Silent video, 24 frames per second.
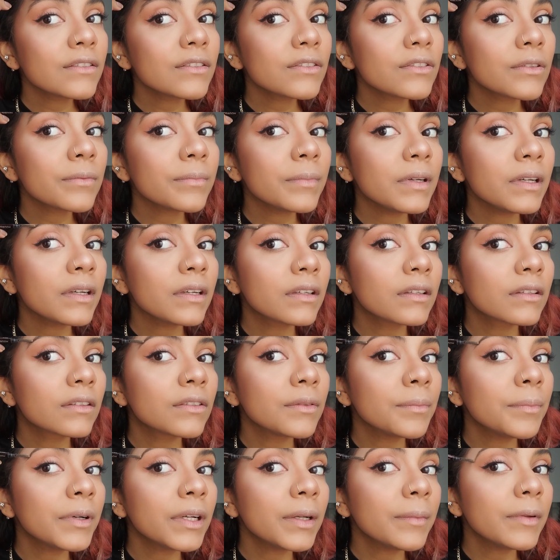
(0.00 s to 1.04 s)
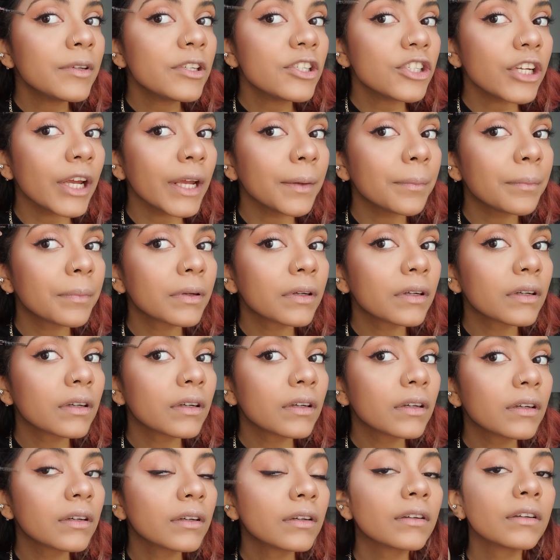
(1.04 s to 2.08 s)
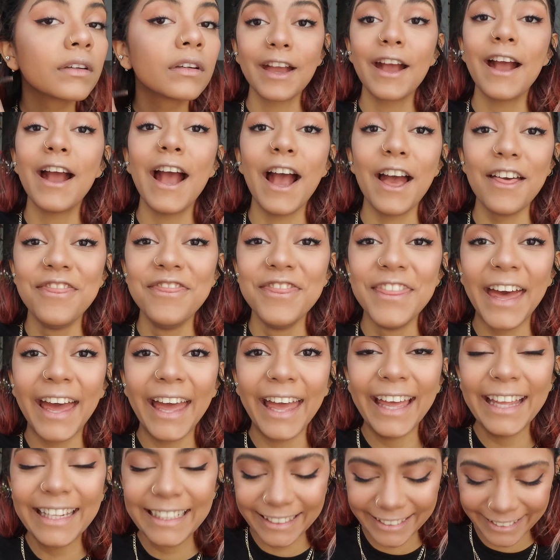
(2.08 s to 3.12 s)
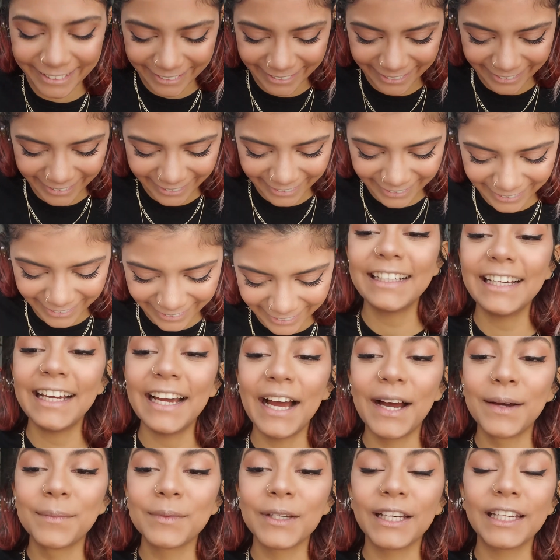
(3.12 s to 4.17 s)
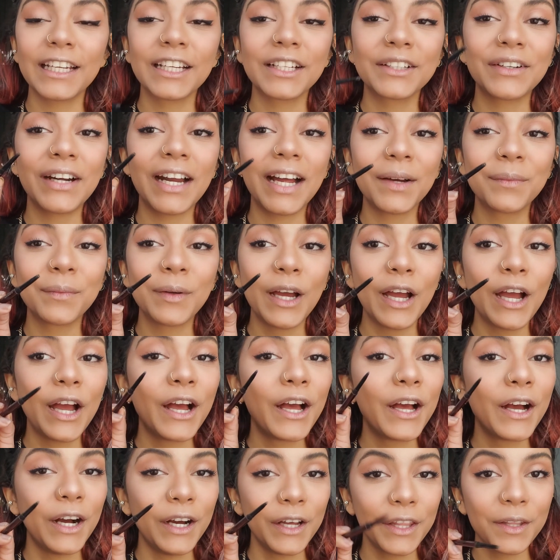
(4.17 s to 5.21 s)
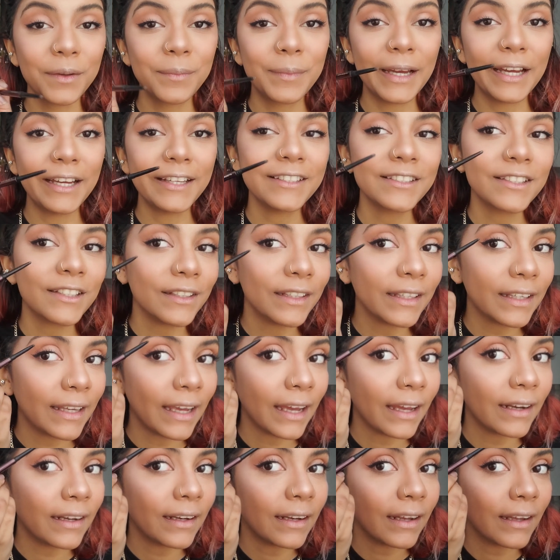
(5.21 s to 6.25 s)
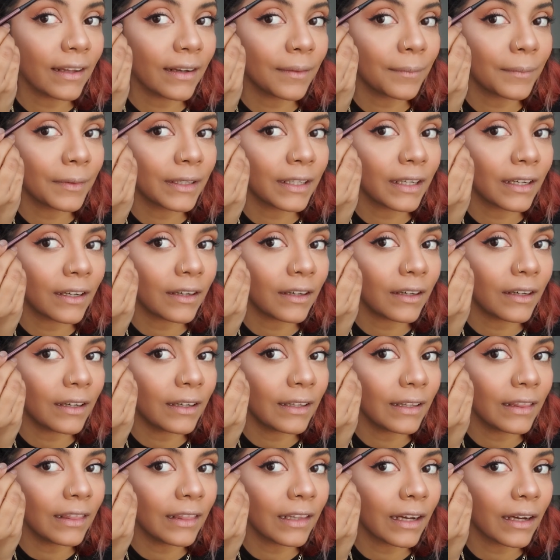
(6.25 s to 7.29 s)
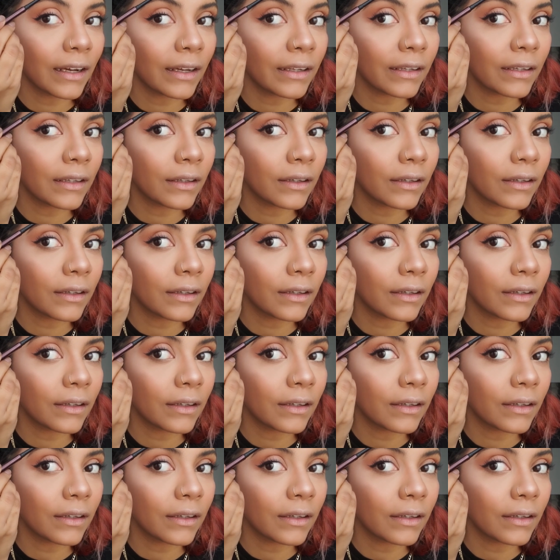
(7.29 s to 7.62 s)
to put them in shape. And then I'm gonna grab the pencil again and I'm gonna line